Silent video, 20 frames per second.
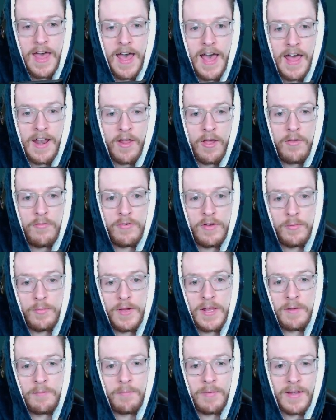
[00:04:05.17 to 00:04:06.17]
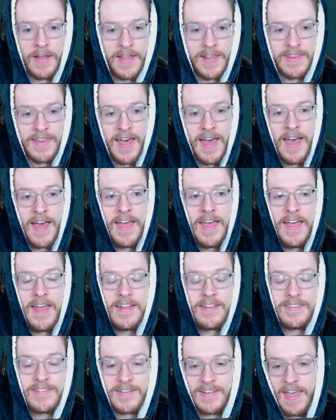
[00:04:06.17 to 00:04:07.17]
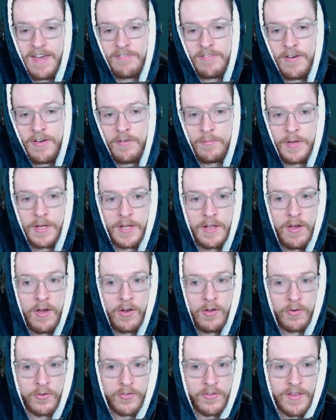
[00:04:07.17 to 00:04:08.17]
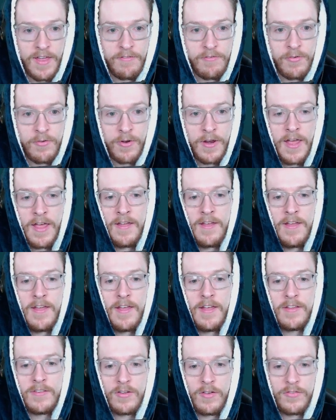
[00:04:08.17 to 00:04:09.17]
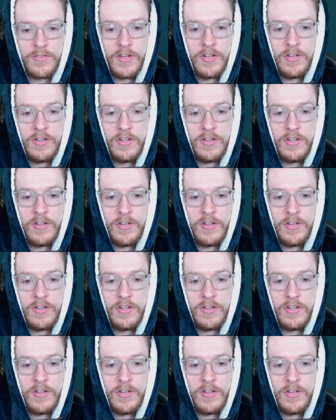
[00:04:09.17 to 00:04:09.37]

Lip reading: and hopefully we can play that together. We can go along together on it. So obviously